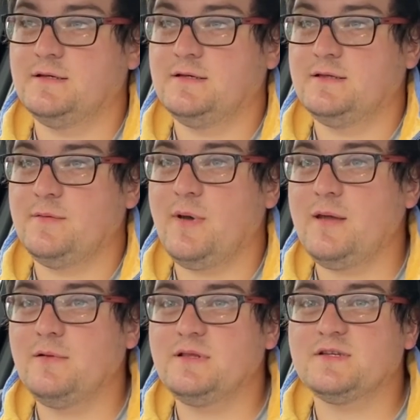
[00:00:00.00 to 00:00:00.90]
The
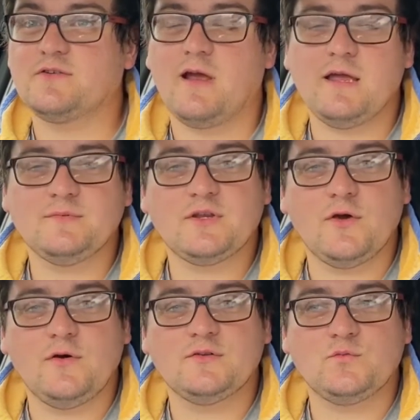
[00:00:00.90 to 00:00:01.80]
Bible describes
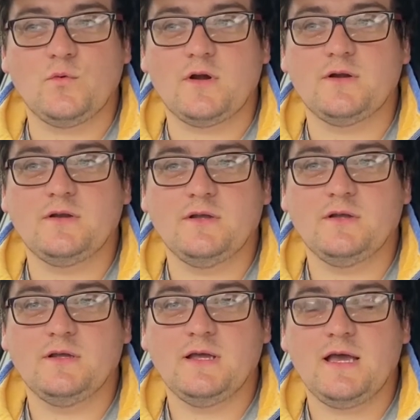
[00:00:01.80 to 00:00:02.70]
God's word
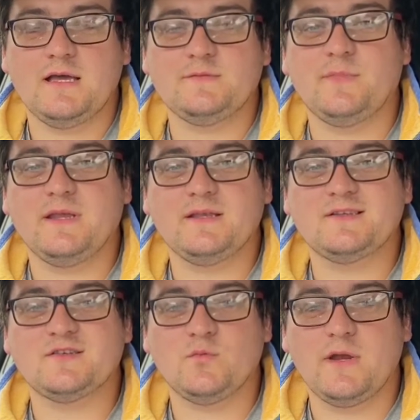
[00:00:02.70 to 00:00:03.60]
as being
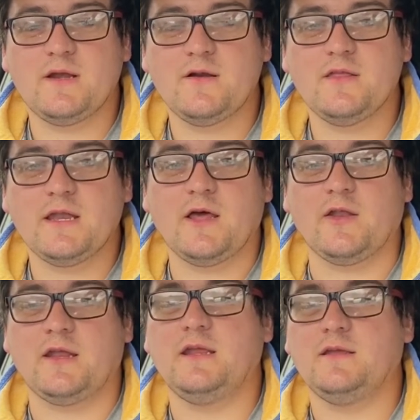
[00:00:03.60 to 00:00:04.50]
sweeter than
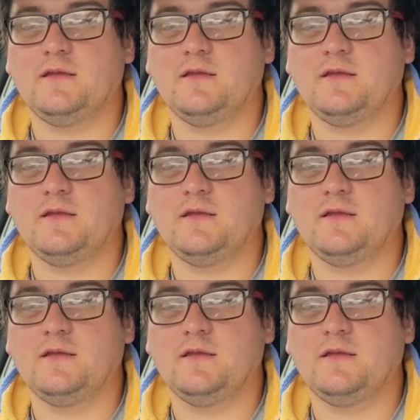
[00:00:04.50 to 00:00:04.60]
honey.